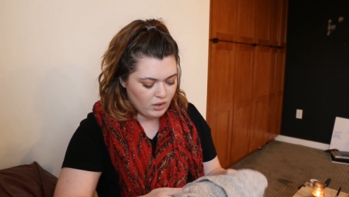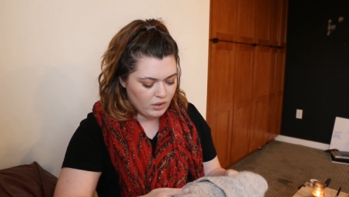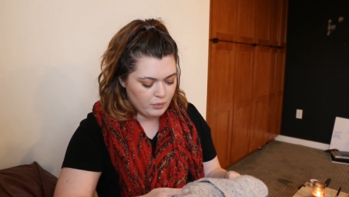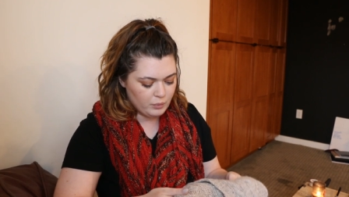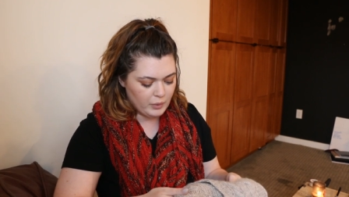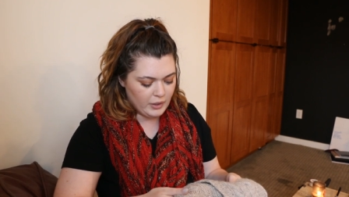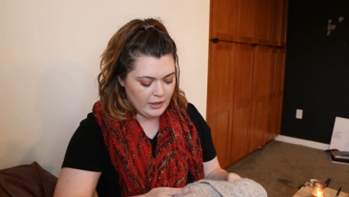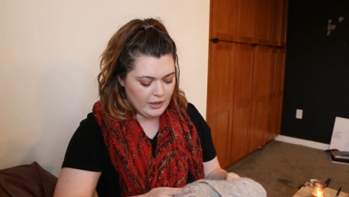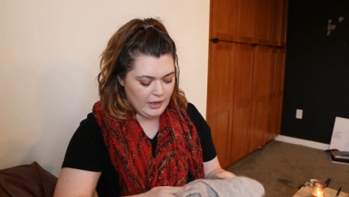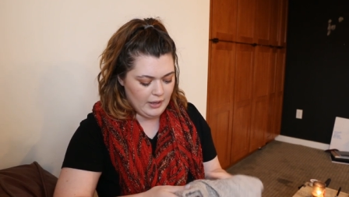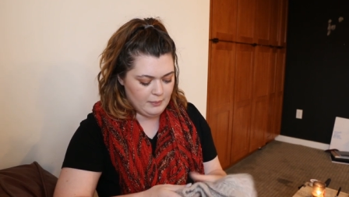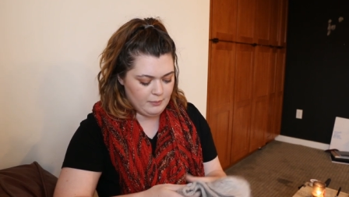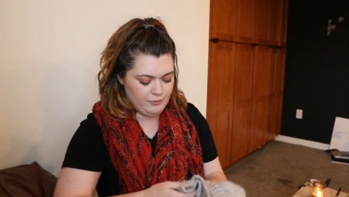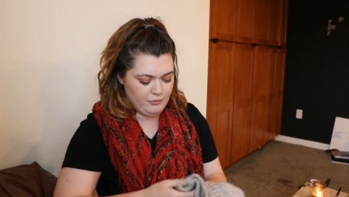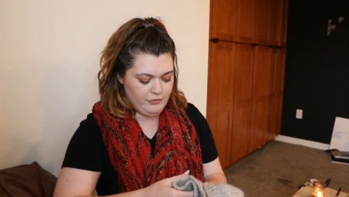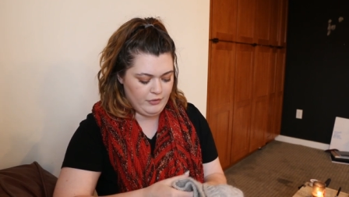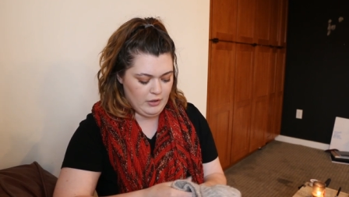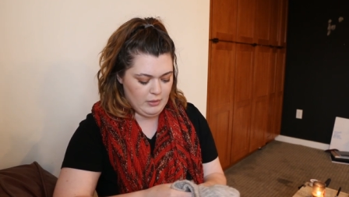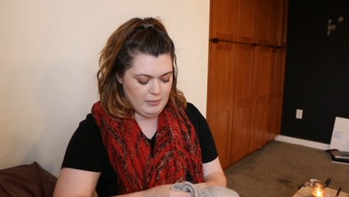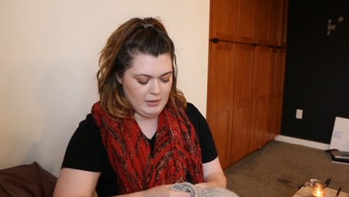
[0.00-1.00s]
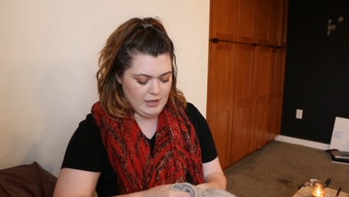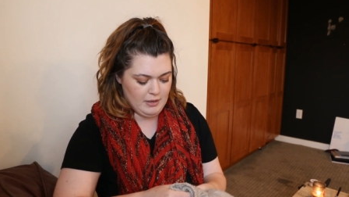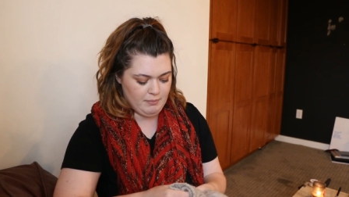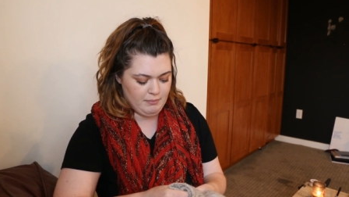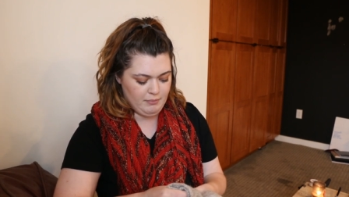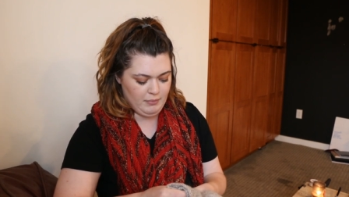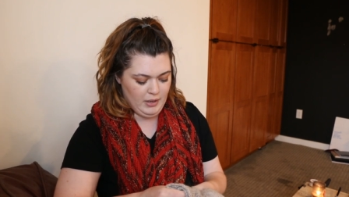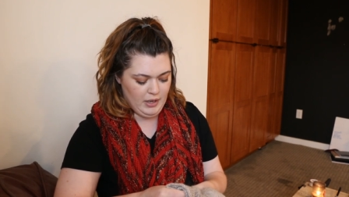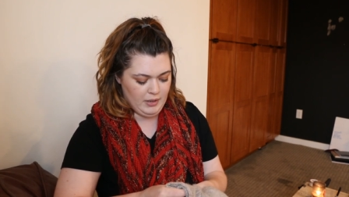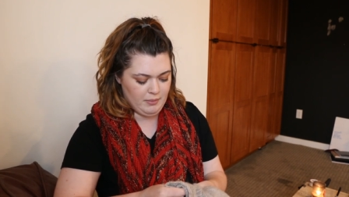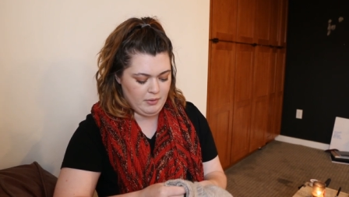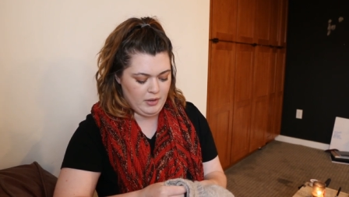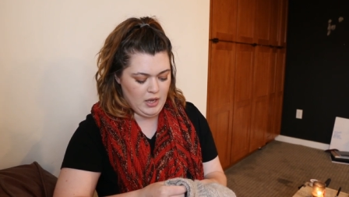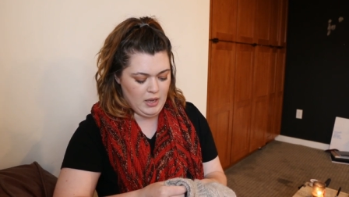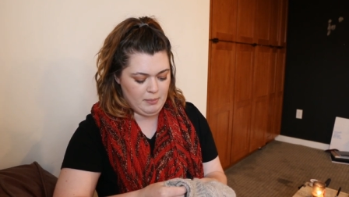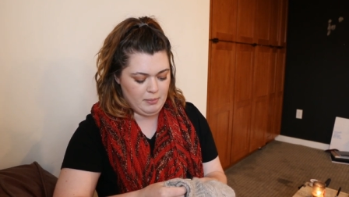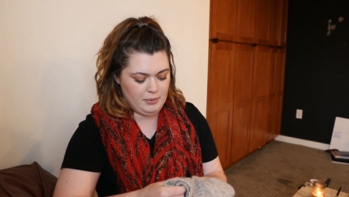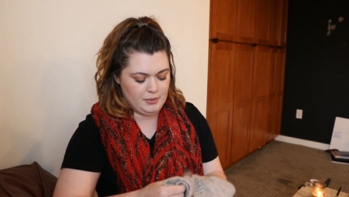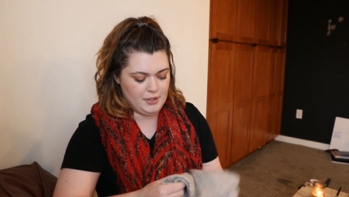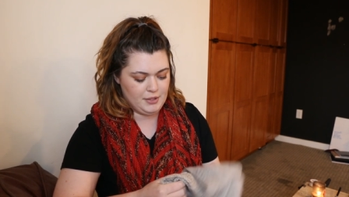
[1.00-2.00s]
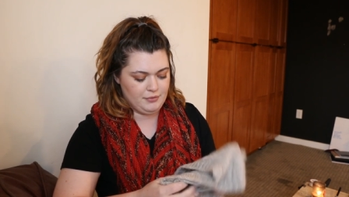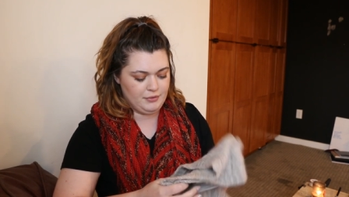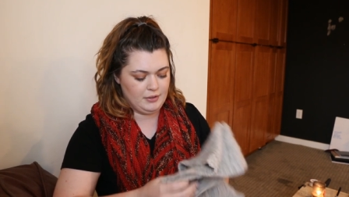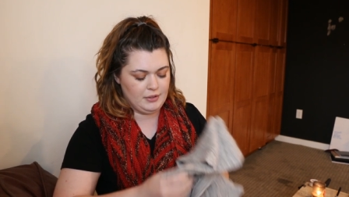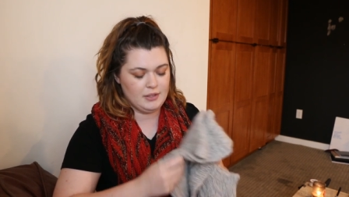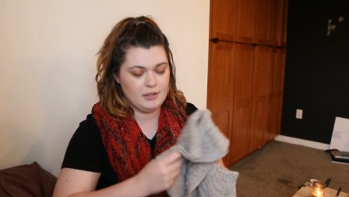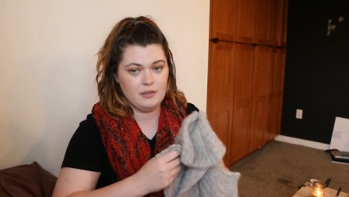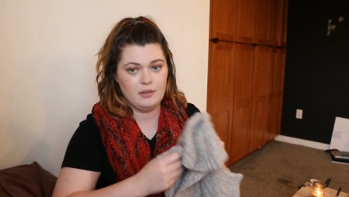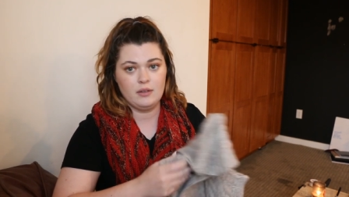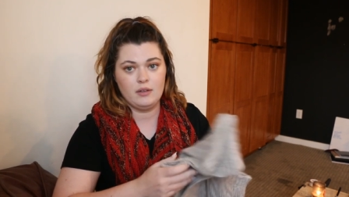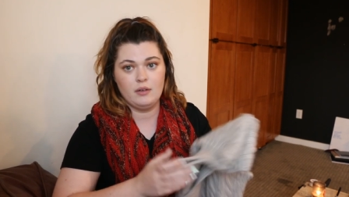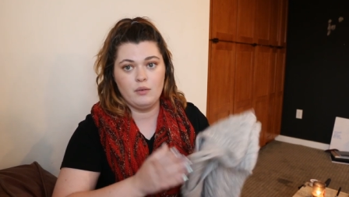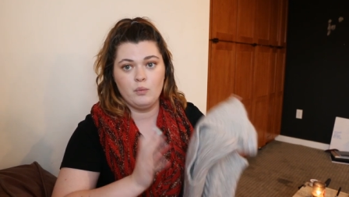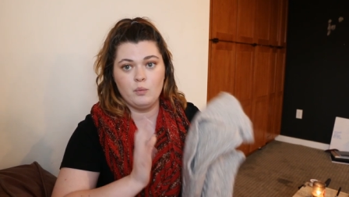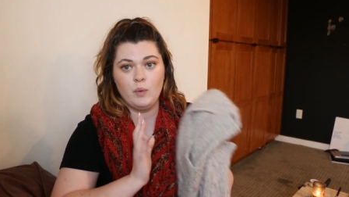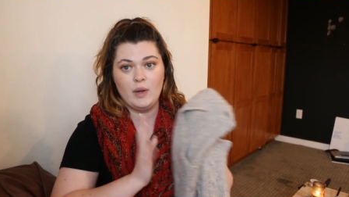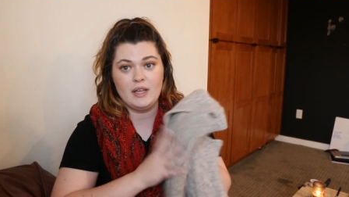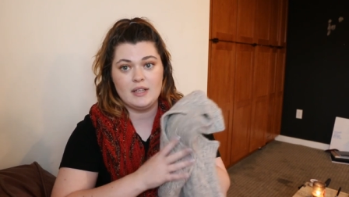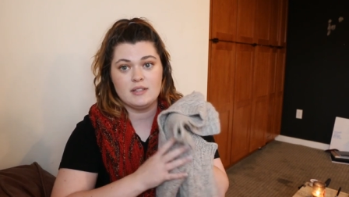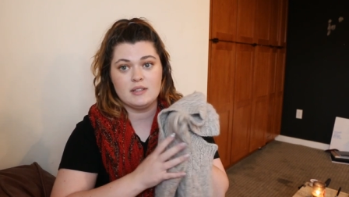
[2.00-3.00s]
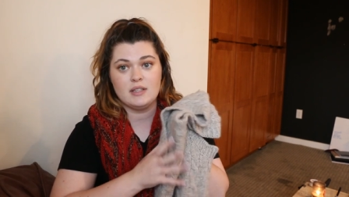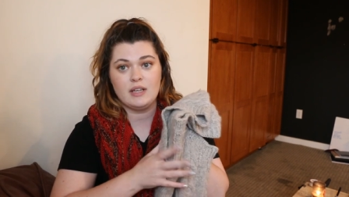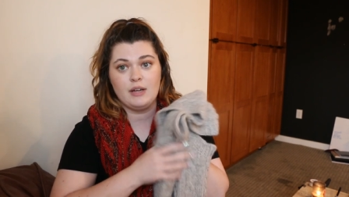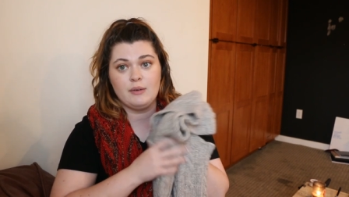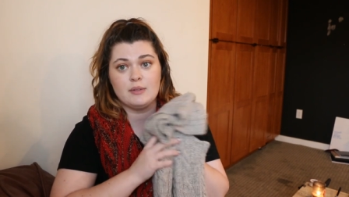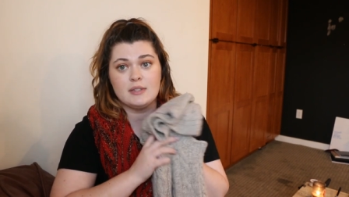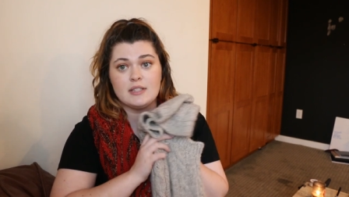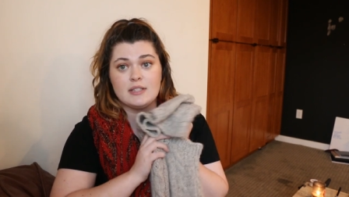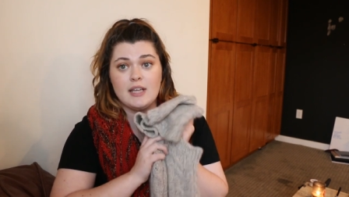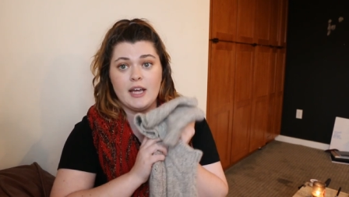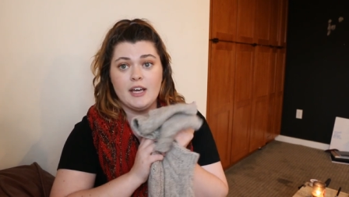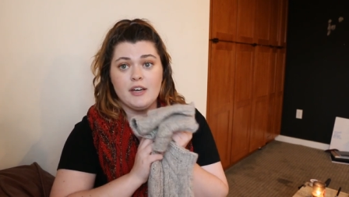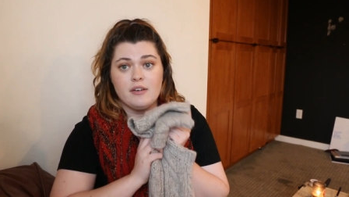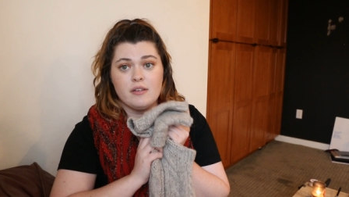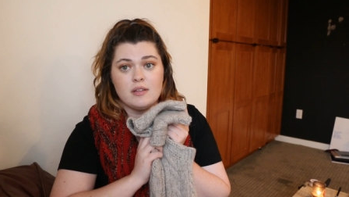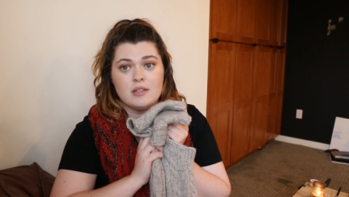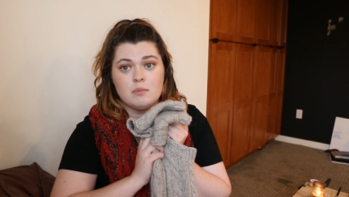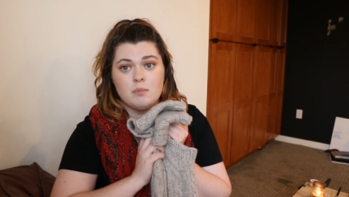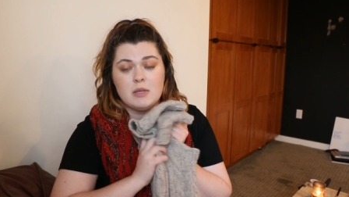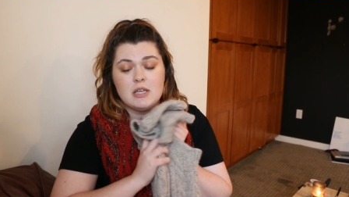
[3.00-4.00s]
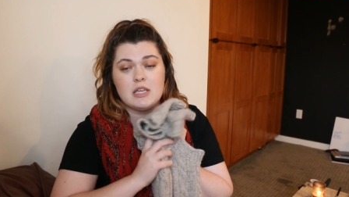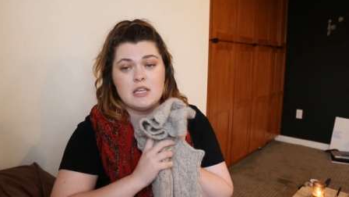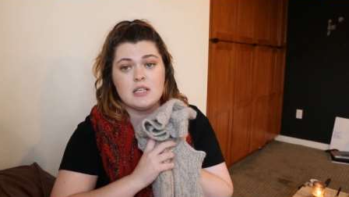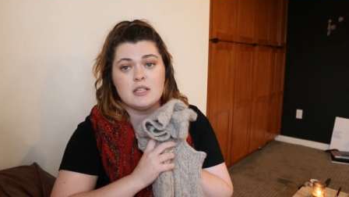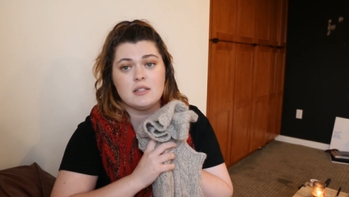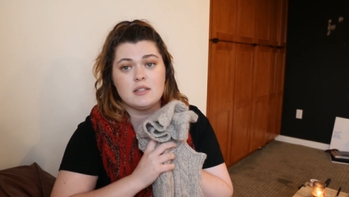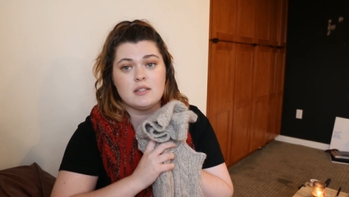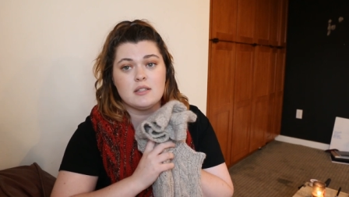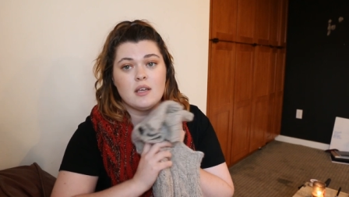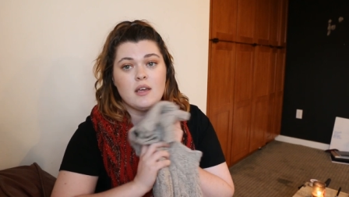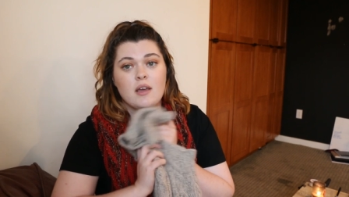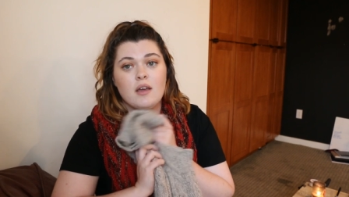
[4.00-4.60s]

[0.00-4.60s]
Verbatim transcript: where I'm filming a couple different ways that I would style this piece.